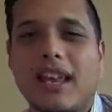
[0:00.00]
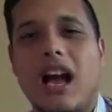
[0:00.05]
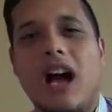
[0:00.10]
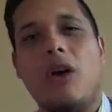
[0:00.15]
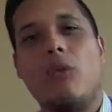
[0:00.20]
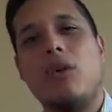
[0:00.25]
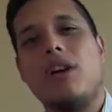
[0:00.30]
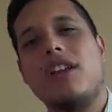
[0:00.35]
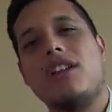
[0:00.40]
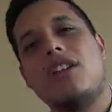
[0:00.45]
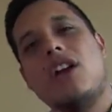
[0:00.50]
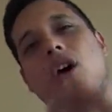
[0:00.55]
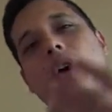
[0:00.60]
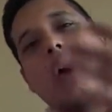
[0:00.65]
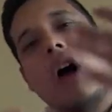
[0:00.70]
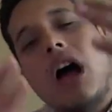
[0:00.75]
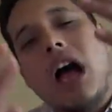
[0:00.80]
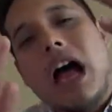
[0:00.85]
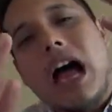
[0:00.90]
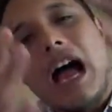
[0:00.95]
I want to
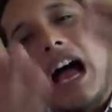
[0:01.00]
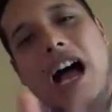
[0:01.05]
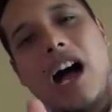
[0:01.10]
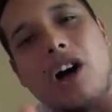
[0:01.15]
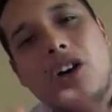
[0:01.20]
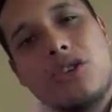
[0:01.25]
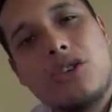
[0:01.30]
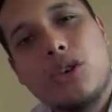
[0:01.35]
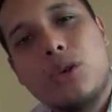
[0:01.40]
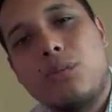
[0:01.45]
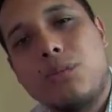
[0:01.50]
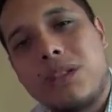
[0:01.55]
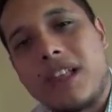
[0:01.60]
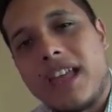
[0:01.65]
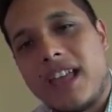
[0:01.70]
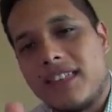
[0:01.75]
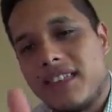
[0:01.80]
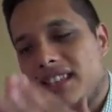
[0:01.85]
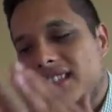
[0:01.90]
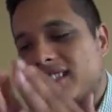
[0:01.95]
know how you
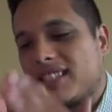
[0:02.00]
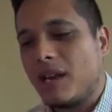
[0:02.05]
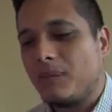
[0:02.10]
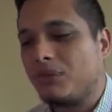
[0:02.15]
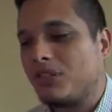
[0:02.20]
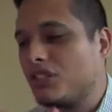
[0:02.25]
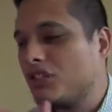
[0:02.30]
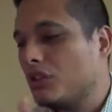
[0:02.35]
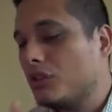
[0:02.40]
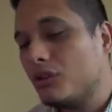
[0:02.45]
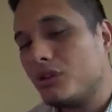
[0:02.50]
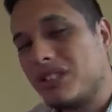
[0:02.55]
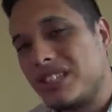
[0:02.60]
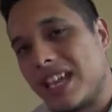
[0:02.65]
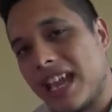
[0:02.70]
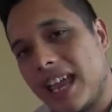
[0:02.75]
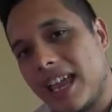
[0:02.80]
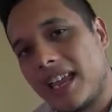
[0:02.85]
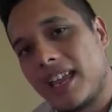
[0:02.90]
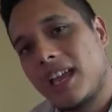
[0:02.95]
plan, the steps you
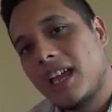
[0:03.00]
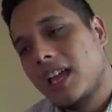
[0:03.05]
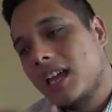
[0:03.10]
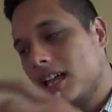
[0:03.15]
take